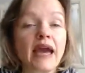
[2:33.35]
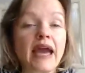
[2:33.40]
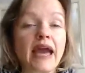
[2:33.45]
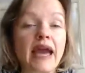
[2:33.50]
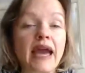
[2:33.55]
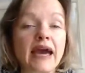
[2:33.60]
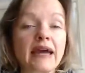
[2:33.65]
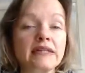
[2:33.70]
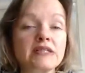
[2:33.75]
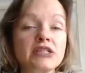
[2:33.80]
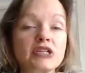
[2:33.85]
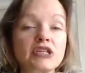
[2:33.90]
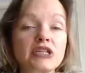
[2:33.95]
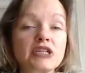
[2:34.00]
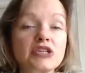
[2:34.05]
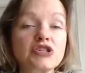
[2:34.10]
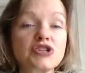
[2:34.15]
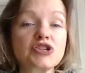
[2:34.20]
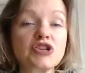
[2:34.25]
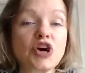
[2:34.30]
And
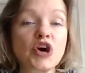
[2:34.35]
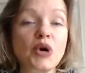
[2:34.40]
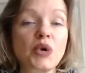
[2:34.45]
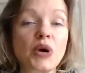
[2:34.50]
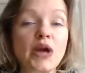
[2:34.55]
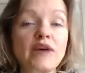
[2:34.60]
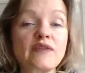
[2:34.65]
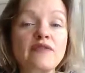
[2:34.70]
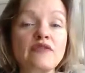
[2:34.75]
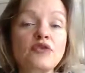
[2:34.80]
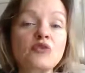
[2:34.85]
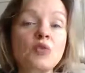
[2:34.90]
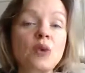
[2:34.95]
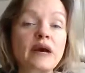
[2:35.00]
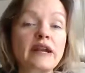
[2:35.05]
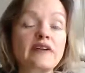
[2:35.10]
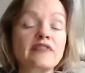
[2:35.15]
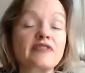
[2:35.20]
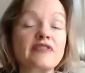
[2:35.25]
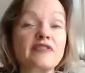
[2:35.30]
so if you
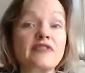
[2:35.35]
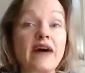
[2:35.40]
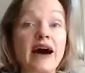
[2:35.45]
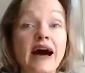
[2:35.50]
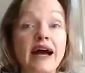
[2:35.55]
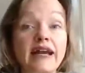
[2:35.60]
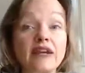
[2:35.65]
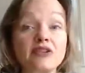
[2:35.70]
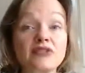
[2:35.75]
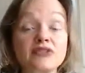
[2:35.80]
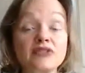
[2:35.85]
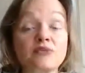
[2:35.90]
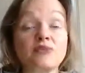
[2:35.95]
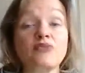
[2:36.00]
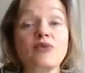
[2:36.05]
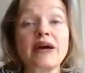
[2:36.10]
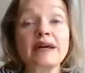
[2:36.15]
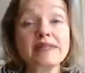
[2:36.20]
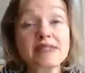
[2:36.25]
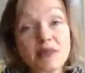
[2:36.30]
want to find
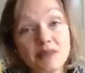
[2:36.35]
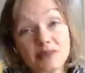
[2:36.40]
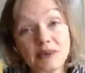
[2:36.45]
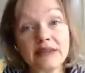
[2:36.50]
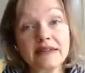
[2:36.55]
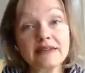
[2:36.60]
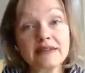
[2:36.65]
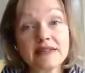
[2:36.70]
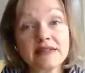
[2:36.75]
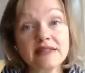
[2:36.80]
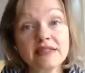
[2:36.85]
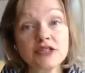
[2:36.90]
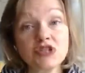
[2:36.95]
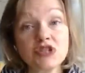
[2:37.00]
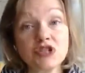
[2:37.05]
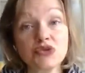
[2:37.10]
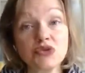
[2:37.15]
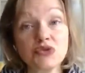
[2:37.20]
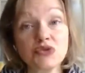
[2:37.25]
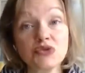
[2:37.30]
some recipes
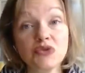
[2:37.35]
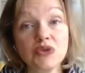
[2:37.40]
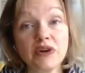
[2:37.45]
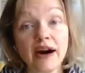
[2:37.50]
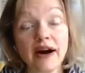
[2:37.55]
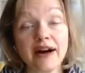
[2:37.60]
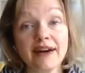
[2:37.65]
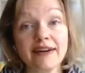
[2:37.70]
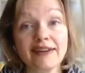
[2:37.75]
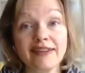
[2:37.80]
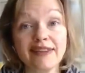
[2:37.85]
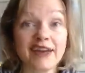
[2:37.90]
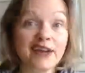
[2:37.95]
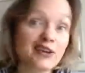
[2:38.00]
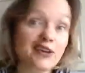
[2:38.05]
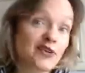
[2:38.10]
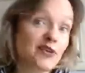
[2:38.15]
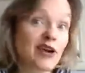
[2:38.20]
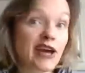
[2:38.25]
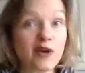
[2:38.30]
to
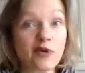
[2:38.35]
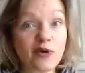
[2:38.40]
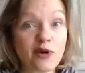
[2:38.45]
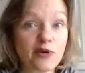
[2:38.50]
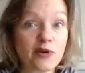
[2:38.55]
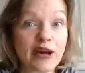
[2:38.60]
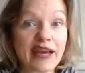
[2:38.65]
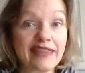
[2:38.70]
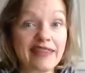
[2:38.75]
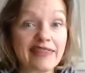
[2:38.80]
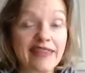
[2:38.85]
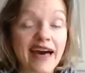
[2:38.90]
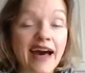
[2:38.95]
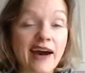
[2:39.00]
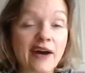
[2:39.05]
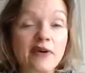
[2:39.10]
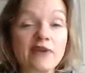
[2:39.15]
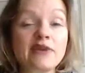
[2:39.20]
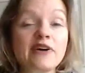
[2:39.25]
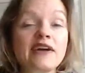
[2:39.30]
okay, what do I eat
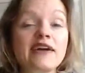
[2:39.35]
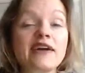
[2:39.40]
now?